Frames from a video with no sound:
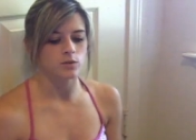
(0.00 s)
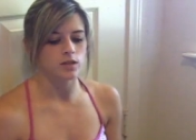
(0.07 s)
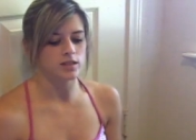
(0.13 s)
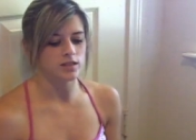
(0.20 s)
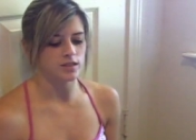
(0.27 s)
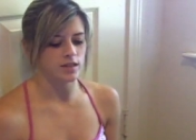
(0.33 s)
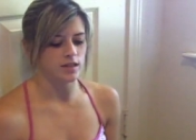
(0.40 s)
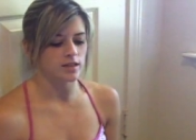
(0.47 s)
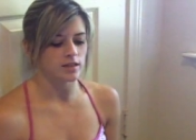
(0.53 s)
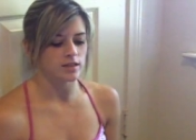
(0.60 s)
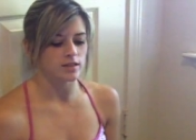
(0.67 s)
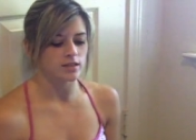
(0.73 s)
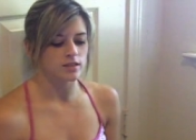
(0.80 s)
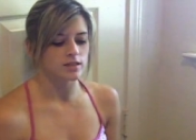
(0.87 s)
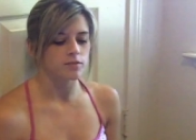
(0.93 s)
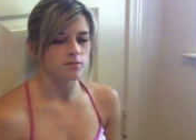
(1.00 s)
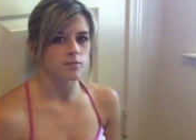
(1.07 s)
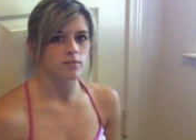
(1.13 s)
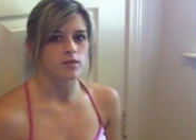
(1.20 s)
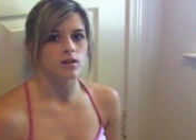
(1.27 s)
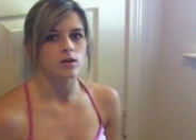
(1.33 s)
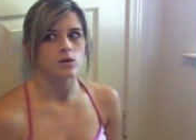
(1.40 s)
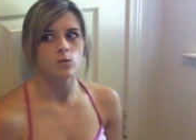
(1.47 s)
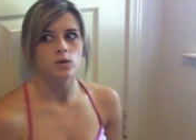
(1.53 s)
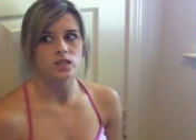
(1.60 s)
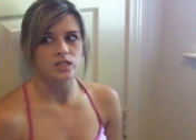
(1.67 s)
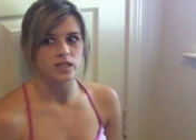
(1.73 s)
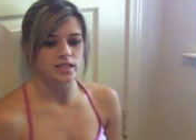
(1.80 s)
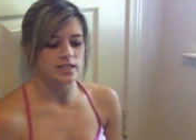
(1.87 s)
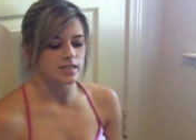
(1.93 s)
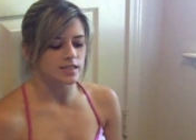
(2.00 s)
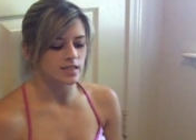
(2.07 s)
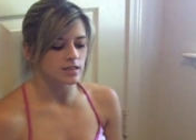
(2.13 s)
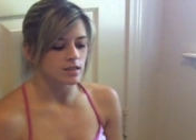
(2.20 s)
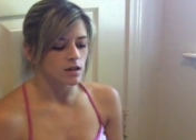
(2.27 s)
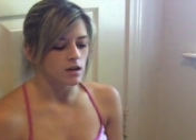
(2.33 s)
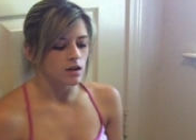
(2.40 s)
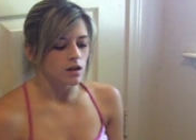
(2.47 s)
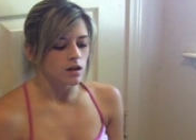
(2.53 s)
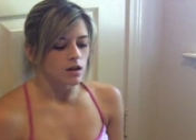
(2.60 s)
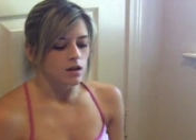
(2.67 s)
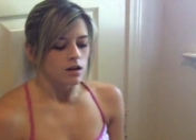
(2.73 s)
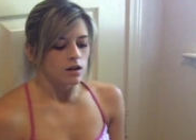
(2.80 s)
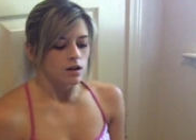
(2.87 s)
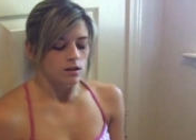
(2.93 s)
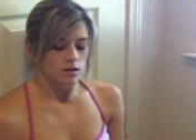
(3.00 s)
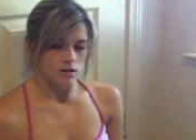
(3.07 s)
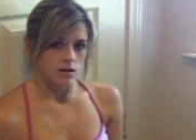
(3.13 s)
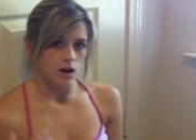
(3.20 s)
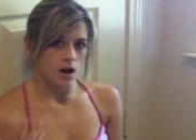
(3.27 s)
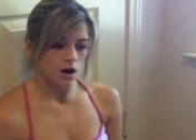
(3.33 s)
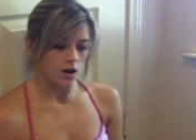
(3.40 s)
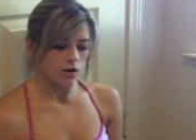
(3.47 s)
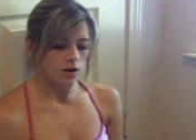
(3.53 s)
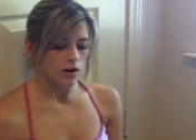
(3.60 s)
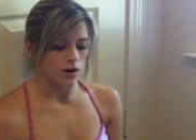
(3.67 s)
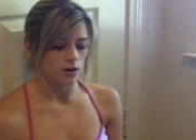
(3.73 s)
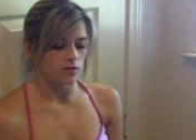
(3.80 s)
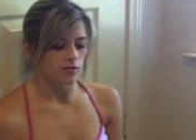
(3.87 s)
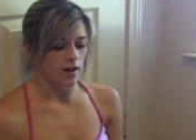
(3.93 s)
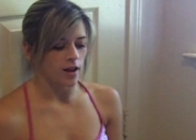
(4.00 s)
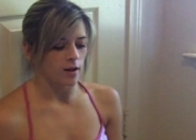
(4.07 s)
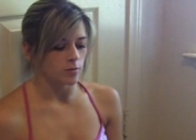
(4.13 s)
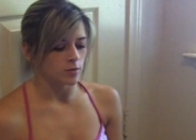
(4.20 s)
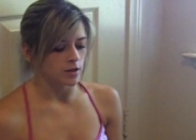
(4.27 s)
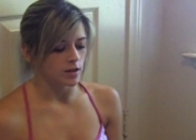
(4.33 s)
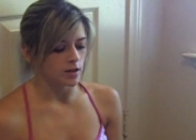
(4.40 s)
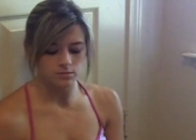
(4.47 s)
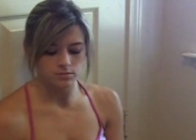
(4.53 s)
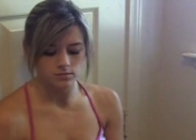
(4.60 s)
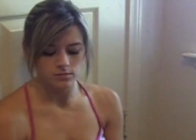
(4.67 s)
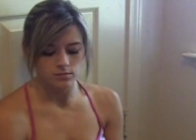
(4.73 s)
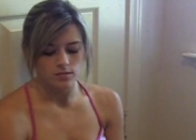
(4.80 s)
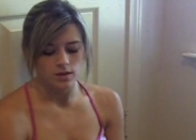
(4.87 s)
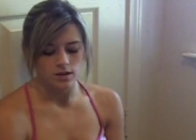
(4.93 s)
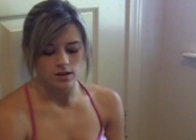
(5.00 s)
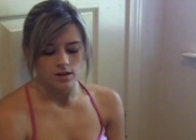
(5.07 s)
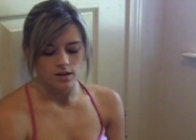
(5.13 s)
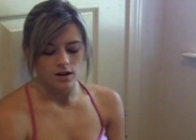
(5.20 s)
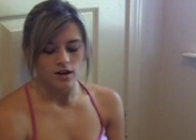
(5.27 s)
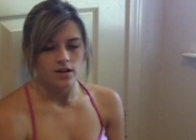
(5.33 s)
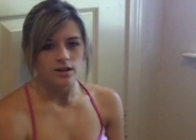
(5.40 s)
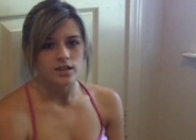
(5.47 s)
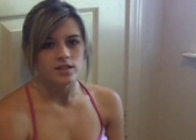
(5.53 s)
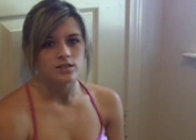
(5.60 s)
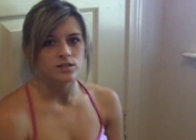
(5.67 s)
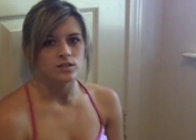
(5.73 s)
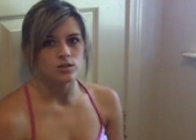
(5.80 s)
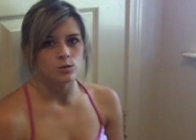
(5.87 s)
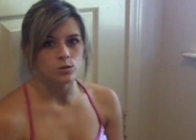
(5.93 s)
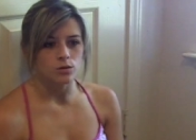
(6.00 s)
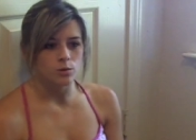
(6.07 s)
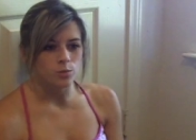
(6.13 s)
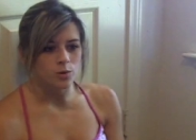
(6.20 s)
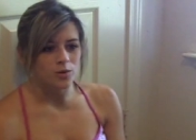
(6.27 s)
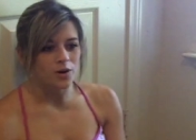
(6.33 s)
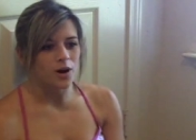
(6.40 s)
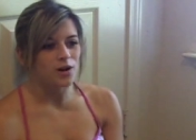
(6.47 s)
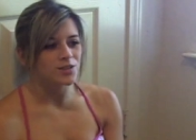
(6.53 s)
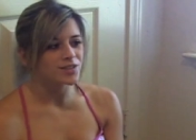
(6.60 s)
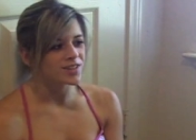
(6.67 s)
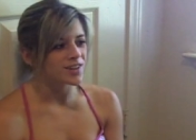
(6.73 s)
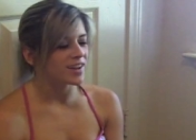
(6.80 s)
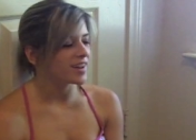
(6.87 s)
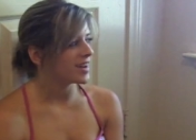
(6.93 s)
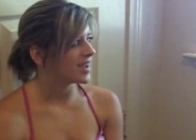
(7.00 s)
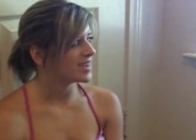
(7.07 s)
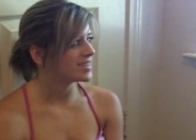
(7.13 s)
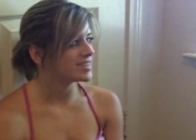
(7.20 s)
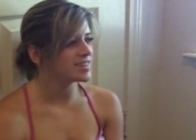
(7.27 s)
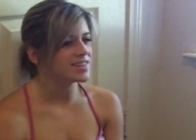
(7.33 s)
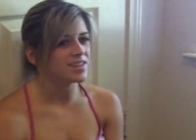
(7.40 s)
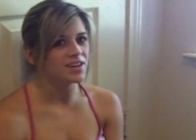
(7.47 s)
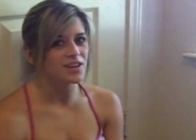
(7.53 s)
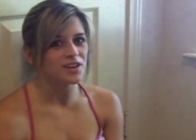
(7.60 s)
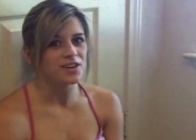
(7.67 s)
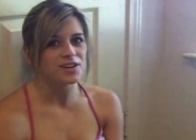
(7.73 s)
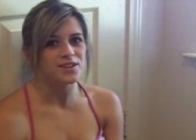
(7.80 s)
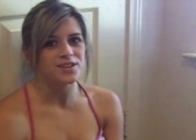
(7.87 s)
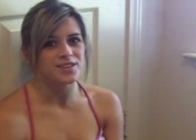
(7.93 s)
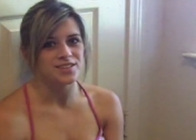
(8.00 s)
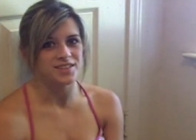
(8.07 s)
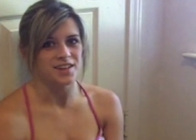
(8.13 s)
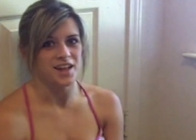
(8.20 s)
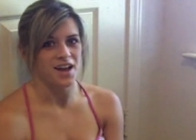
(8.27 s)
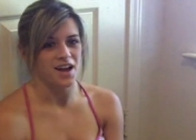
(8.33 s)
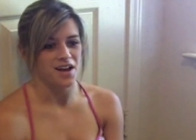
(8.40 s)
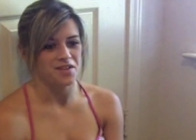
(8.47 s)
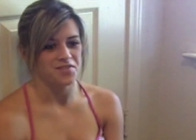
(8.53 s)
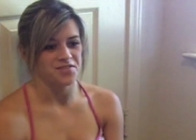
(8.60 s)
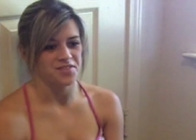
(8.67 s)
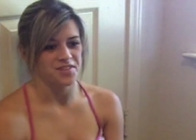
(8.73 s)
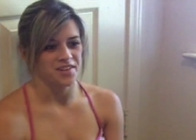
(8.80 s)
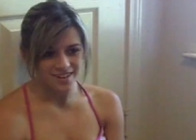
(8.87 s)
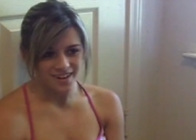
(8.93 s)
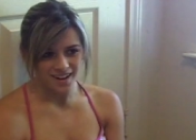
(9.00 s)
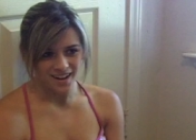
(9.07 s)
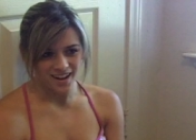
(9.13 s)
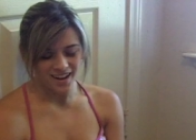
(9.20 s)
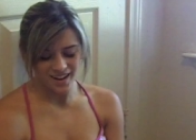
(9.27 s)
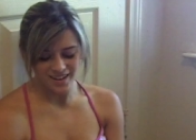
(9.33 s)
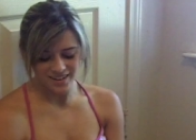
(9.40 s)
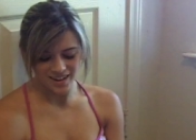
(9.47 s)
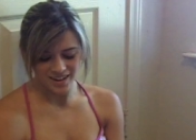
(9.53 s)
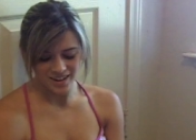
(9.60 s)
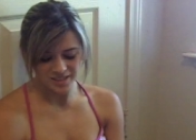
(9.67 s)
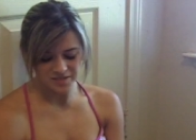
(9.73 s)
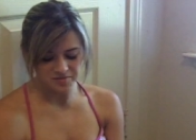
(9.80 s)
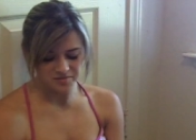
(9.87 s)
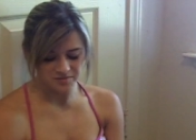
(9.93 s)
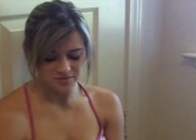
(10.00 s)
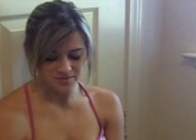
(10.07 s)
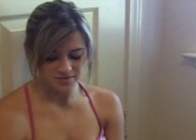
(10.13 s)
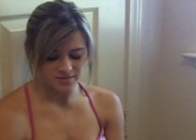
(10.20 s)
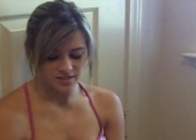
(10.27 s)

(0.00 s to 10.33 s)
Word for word: 26, which is her and her family her kids are adorable, and her son has the cutest laugh. And um,